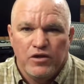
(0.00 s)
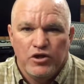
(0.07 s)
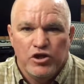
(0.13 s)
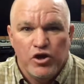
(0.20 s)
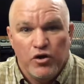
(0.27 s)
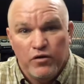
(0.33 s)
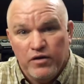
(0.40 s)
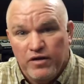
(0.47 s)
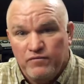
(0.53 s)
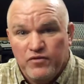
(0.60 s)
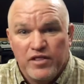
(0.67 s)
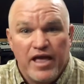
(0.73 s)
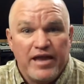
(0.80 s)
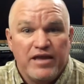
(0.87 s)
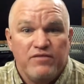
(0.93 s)
You know, if you
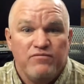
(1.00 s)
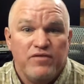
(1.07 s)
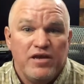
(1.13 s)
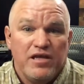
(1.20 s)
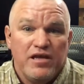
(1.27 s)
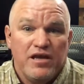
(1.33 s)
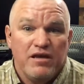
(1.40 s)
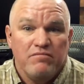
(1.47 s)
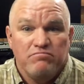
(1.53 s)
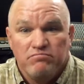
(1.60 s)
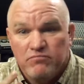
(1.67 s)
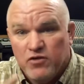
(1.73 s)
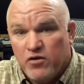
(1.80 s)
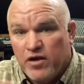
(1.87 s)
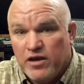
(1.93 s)
like NVIDIA,
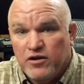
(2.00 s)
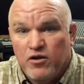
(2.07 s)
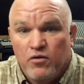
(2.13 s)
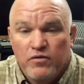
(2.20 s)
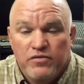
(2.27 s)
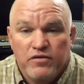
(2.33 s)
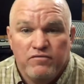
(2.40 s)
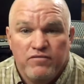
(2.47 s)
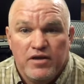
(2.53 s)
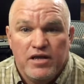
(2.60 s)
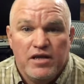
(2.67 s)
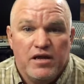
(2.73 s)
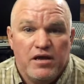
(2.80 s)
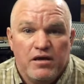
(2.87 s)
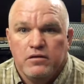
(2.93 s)
go ahead and go with
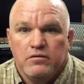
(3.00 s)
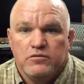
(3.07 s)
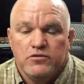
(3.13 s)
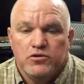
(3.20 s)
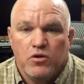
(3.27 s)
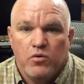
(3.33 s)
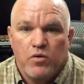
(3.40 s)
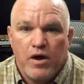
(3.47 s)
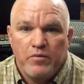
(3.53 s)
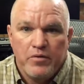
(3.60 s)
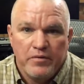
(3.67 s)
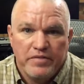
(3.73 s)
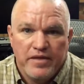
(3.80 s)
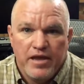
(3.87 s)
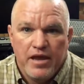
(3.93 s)
NVIDIA. So I went
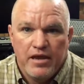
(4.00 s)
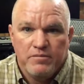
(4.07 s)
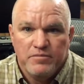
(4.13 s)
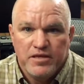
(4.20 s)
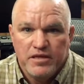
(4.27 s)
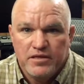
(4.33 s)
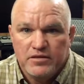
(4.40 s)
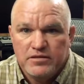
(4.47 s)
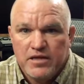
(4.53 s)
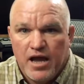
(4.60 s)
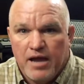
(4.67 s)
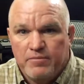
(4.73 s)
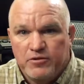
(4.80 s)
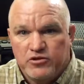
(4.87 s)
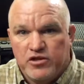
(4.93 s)
with the AMD this
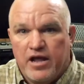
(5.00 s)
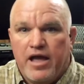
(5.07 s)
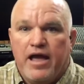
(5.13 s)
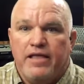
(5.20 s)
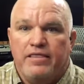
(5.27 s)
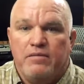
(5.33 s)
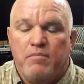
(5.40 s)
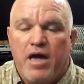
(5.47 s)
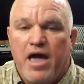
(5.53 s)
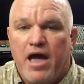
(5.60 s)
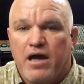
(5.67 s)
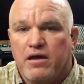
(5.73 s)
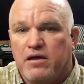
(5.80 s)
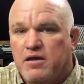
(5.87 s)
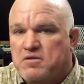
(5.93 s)
time. It's what I had in the
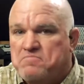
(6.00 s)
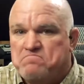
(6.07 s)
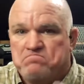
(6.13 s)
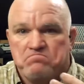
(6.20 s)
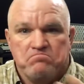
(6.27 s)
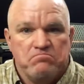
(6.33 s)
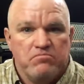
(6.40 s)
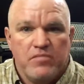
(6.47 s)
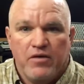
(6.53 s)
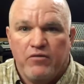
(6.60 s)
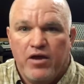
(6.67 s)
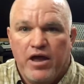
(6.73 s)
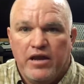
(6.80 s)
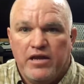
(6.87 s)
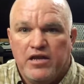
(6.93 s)
Mac. Never
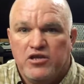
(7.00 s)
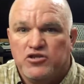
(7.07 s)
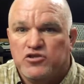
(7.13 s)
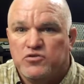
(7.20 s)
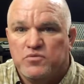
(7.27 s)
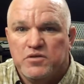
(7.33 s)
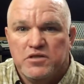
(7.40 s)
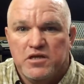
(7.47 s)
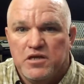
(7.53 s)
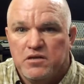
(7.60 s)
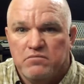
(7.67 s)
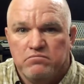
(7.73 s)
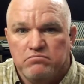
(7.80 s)
had any issues with it.